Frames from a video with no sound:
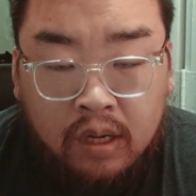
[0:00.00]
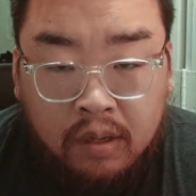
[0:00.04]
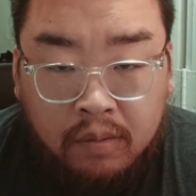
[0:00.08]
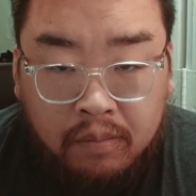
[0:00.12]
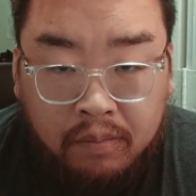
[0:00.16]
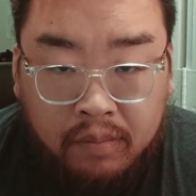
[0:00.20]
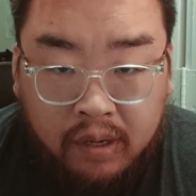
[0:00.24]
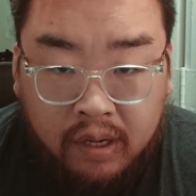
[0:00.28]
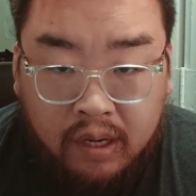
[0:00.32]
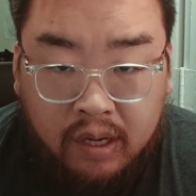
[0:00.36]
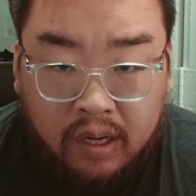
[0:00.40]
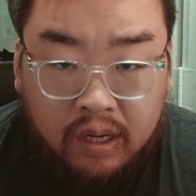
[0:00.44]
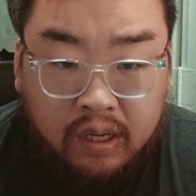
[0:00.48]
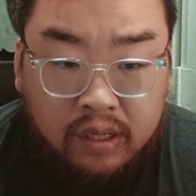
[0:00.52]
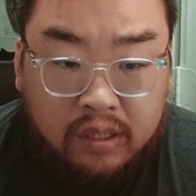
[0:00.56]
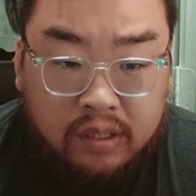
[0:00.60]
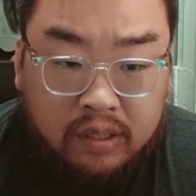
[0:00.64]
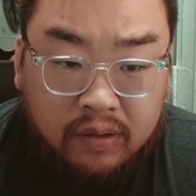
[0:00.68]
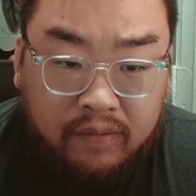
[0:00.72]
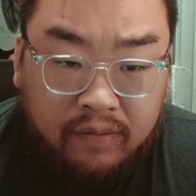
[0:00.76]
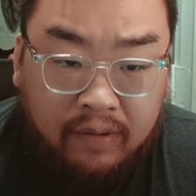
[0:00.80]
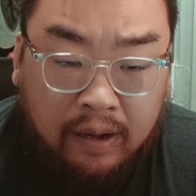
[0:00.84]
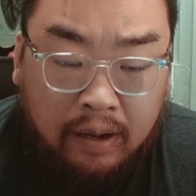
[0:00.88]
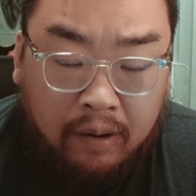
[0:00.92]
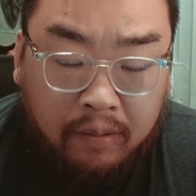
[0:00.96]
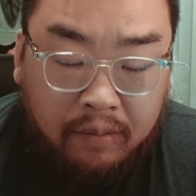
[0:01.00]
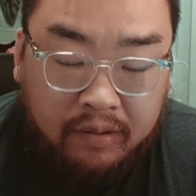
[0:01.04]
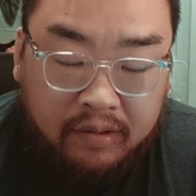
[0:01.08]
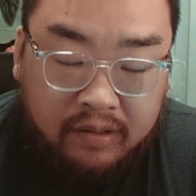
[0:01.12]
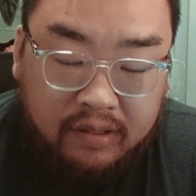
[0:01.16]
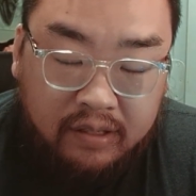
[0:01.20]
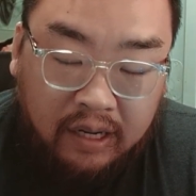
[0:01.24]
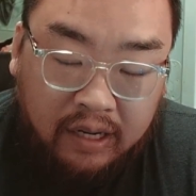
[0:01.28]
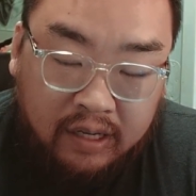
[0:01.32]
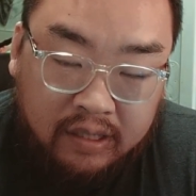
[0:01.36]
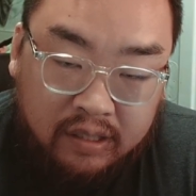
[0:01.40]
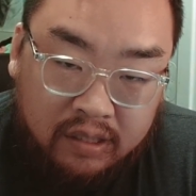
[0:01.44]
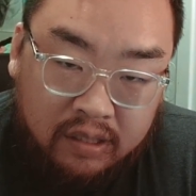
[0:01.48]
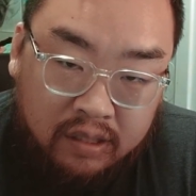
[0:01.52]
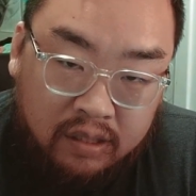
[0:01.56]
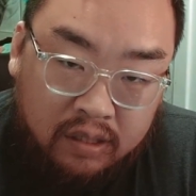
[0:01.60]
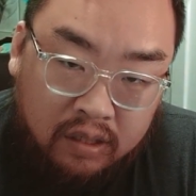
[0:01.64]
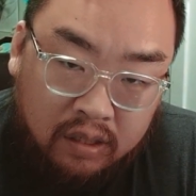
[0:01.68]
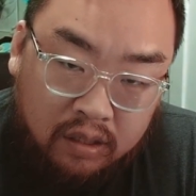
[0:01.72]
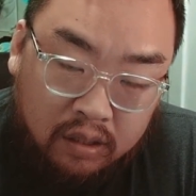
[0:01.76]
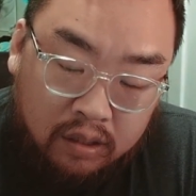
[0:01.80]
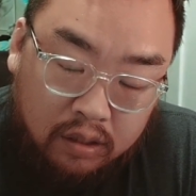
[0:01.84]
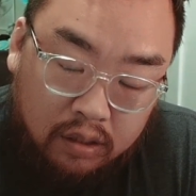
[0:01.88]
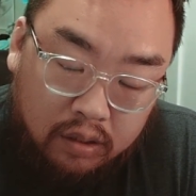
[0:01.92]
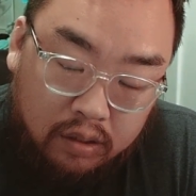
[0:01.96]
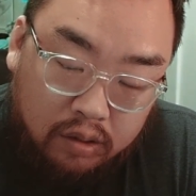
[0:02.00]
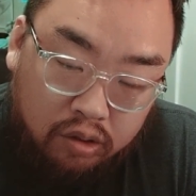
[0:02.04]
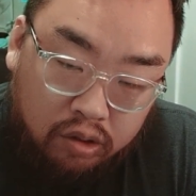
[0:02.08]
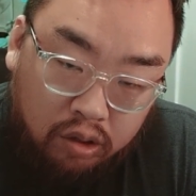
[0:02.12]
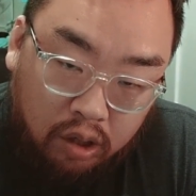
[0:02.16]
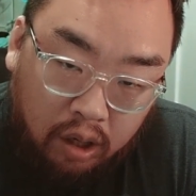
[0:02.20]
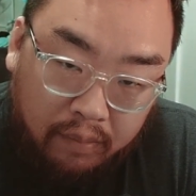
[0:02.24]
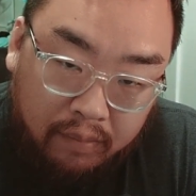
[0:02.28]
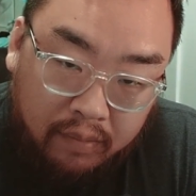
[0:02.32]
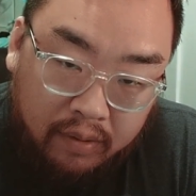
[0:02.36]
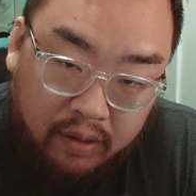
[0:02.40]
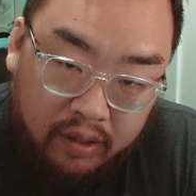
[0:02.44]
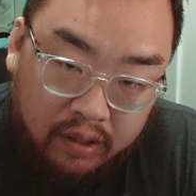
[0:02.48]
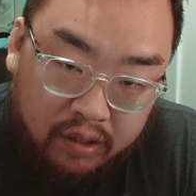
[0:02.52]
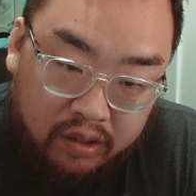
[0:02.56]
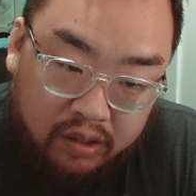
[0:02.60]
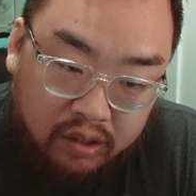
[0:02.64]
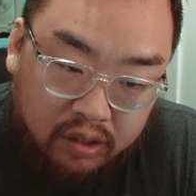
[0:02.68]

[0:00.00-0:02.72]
because of how intense the trauma is.